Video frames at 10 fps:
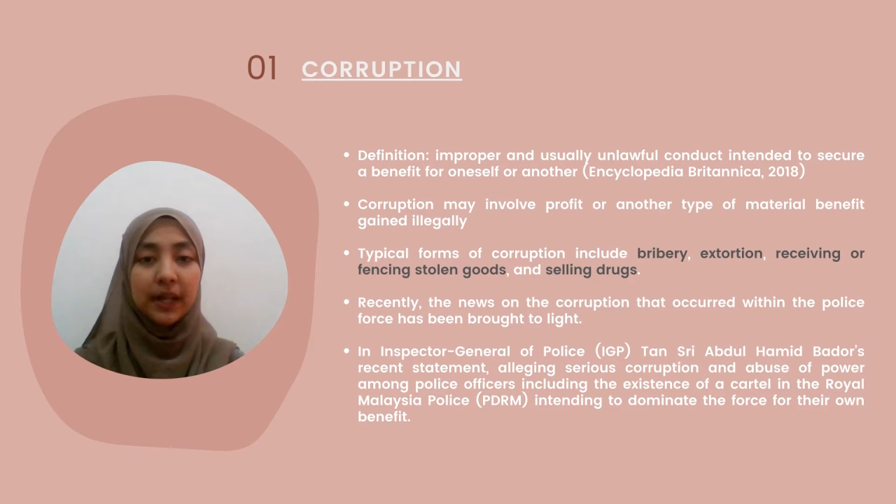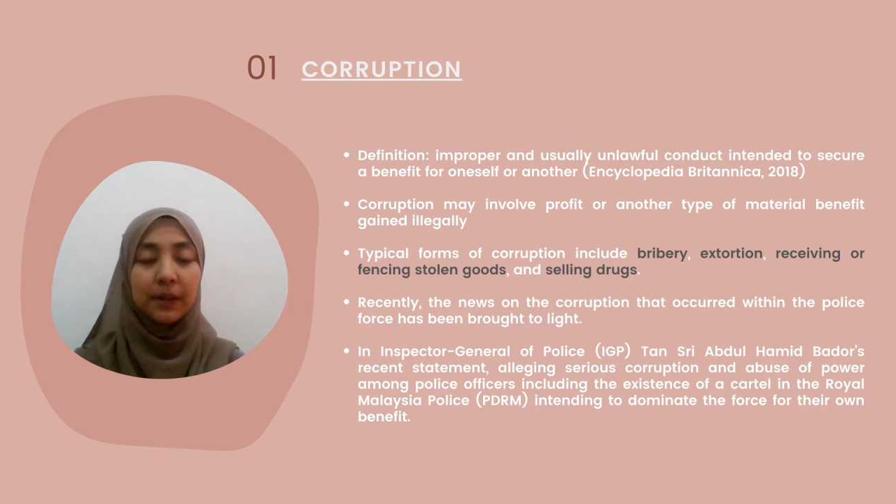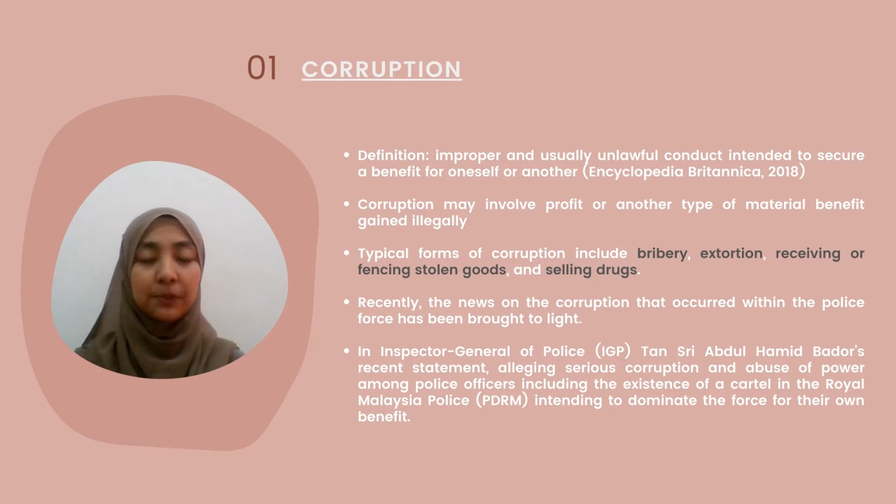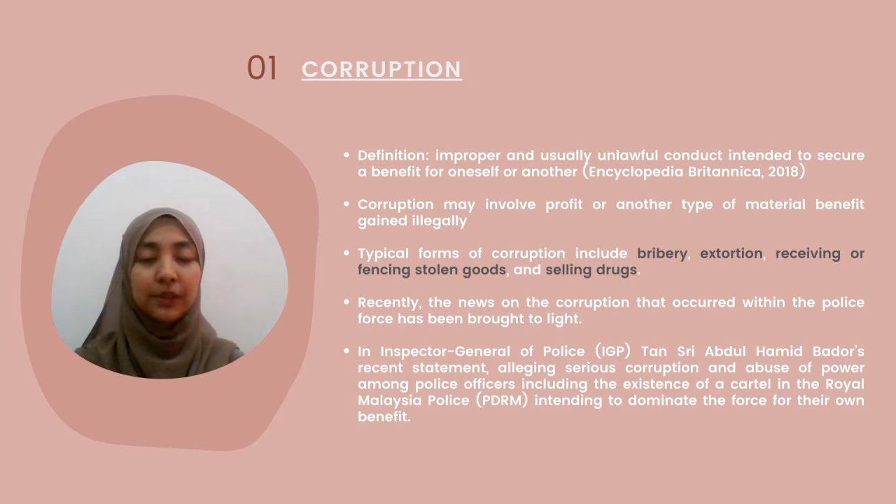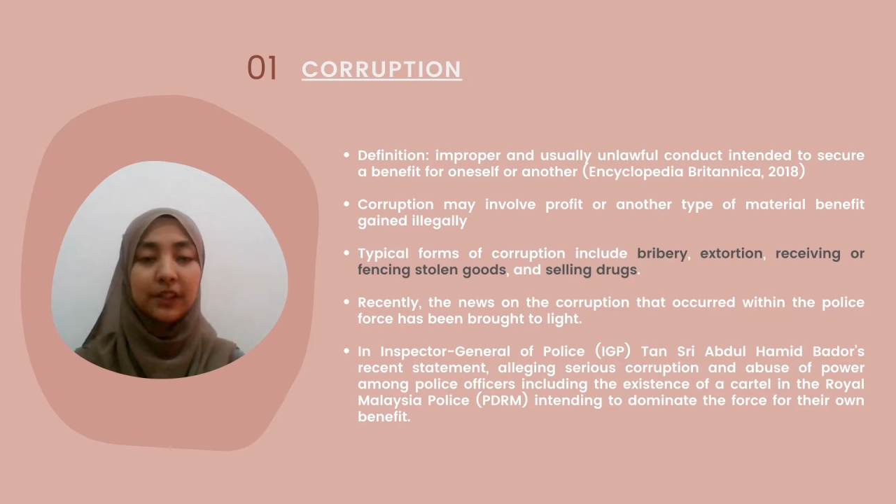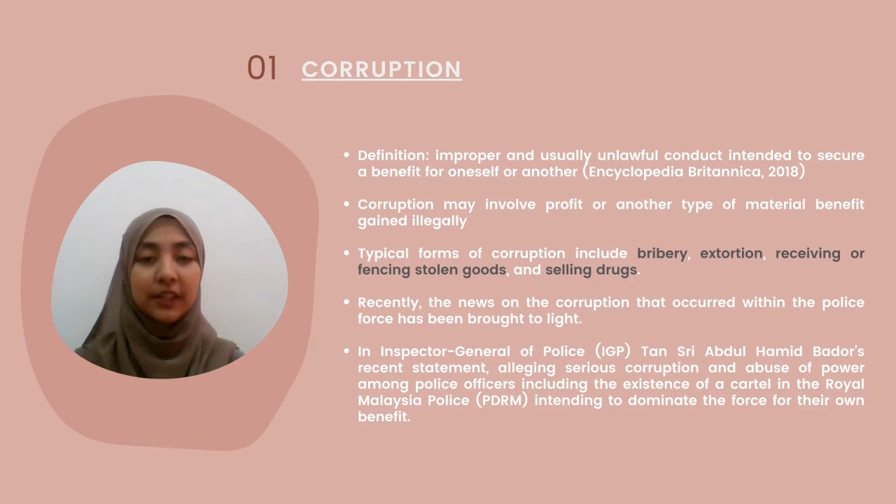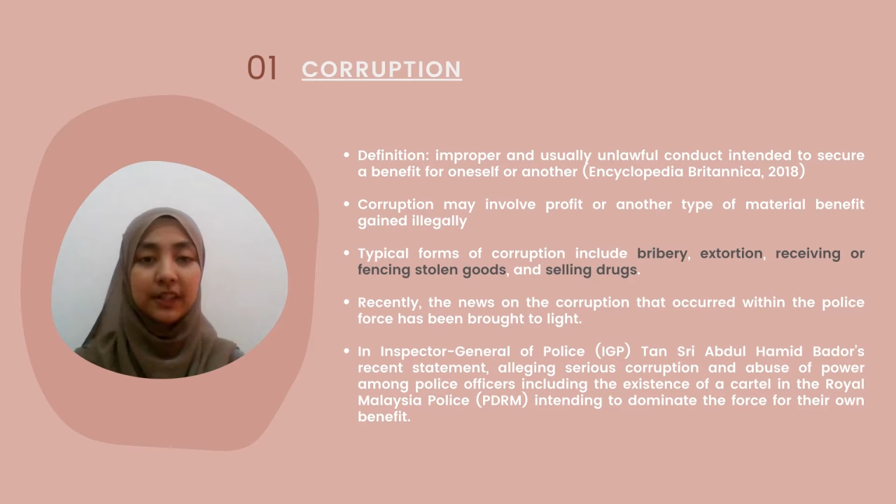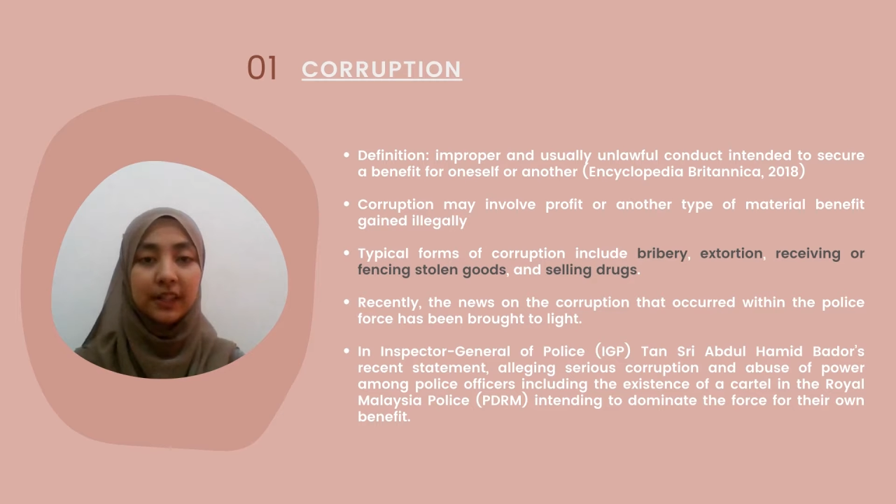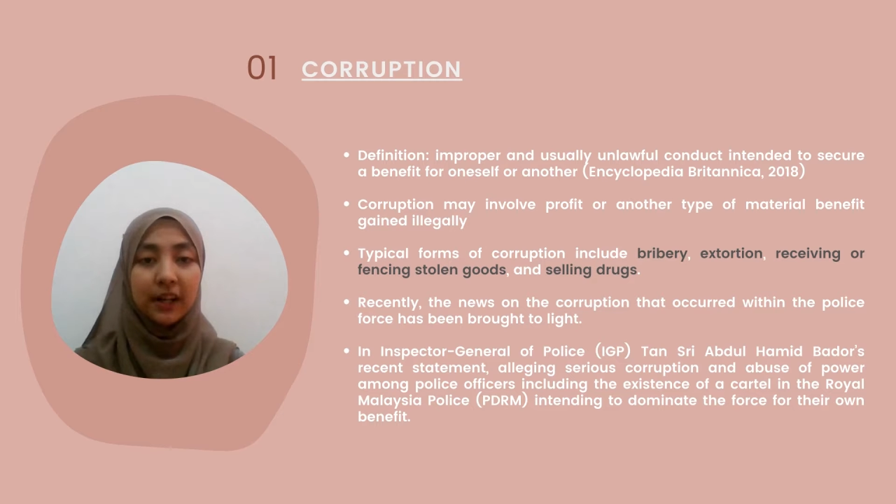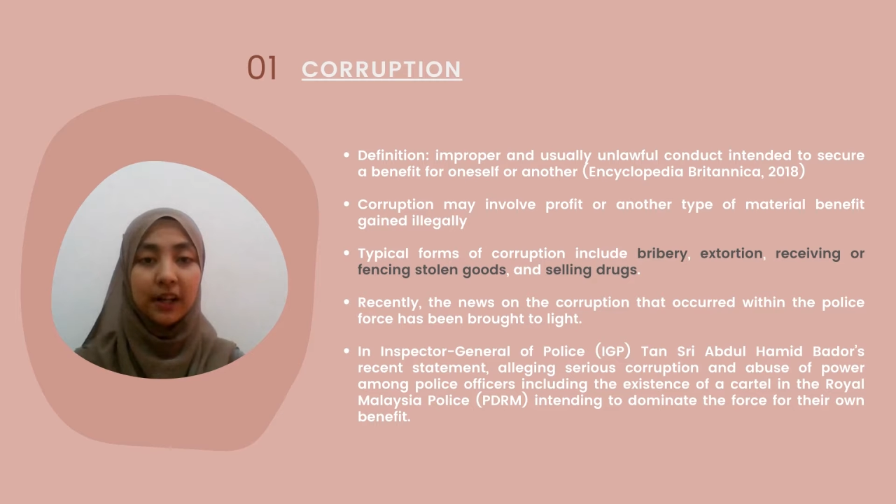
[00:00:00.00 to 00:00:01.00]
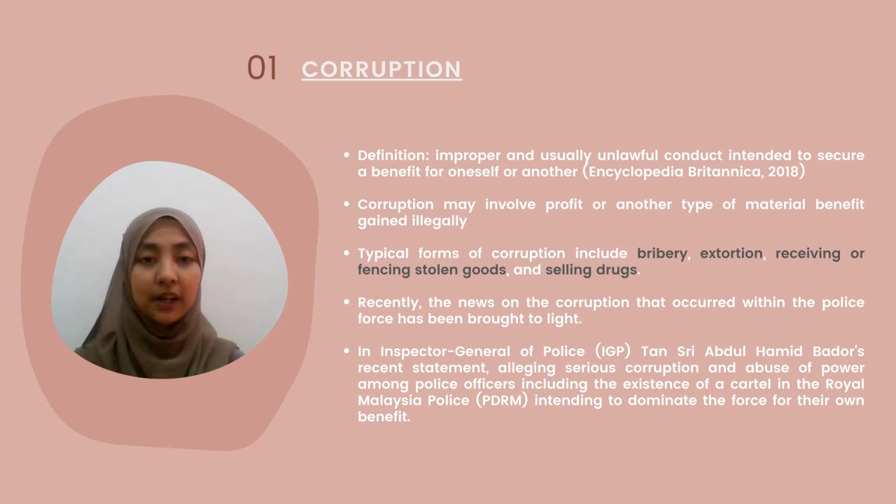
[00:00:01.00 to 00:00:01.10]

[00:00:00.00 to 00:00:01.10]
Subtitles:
Britannica,